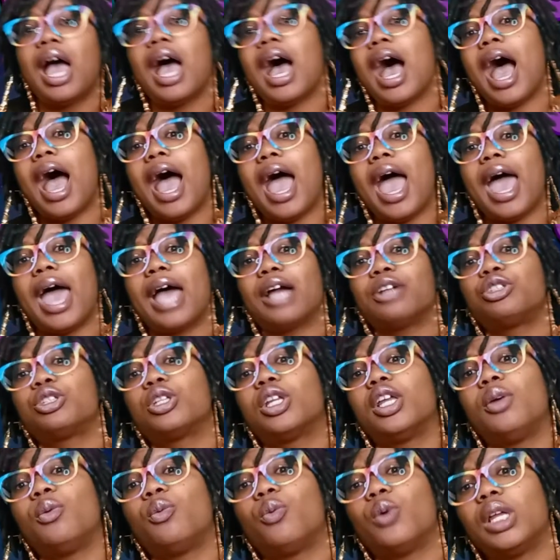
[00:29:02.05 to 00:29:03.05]
I
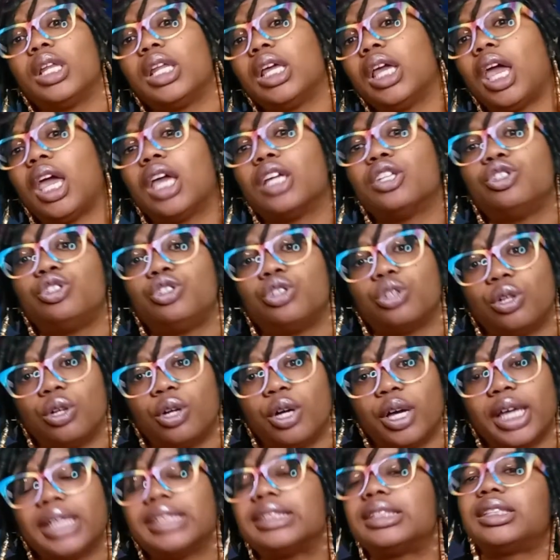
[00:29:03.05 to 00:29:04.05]
actually really
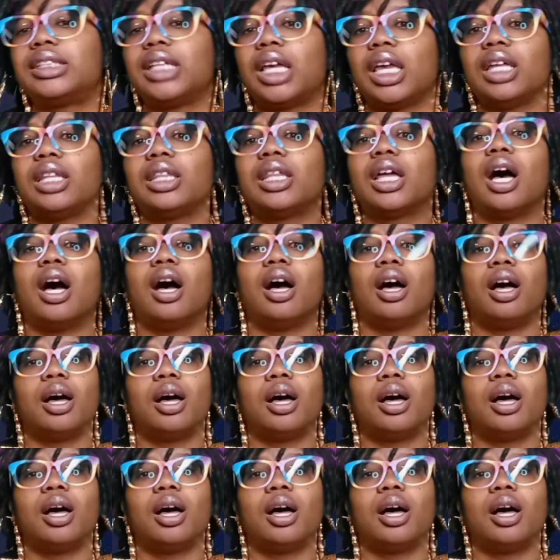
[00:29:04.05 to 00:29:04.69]
enjoyed seeing the